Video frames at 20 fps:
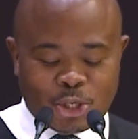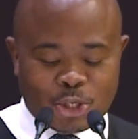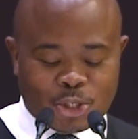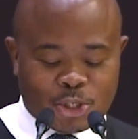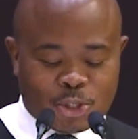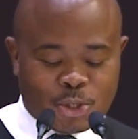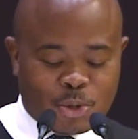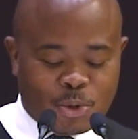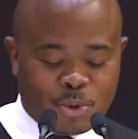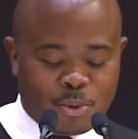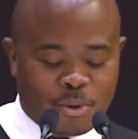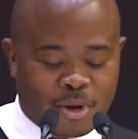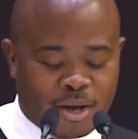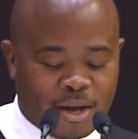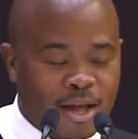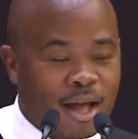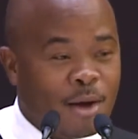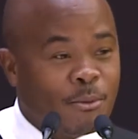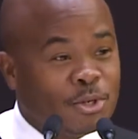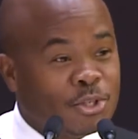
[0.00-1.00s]

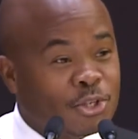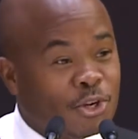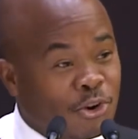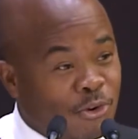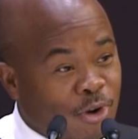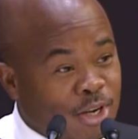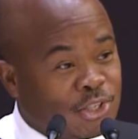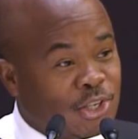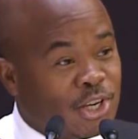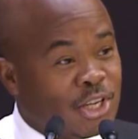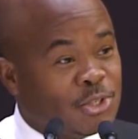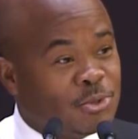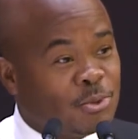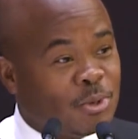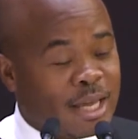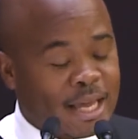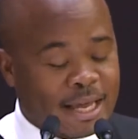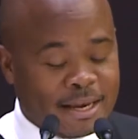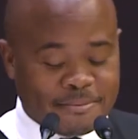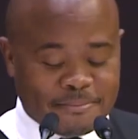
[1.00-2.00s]
So I want to congratulate you
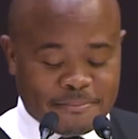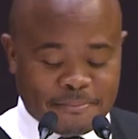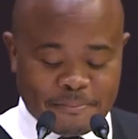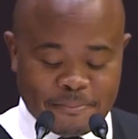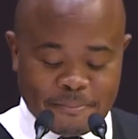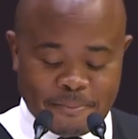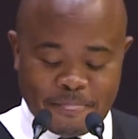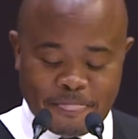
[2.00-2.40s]
again